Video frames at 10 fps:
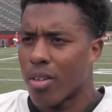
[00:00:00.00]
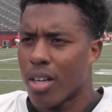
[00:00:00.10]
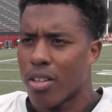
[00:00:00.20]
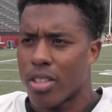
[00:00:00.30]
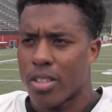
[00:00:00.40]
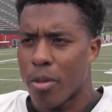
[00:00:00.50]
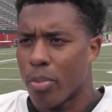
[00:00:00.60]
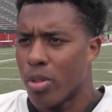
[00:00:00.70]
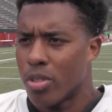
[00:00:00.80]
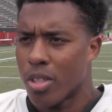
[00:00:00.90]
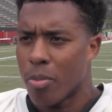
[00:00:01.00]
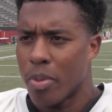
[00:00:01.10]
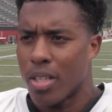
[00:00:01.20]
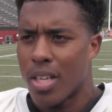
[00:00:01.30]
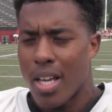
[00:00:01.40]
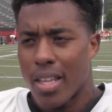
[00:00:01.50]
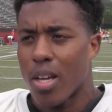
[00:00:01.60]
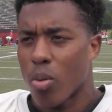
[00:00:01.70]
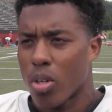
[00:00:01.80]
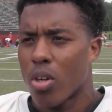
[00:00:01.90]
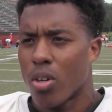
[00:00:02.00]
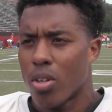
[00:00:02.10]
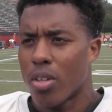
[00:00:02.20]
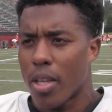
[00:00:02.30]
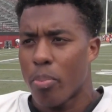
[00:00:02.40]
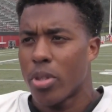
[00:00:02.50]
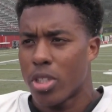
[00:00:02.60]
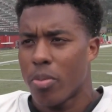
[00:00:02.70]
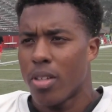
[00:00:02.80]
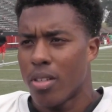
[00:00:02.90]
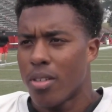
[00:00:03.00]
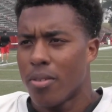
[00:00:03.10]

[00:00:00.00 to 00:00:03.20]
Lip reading: around, their tempo is up, and they work hard. They push me.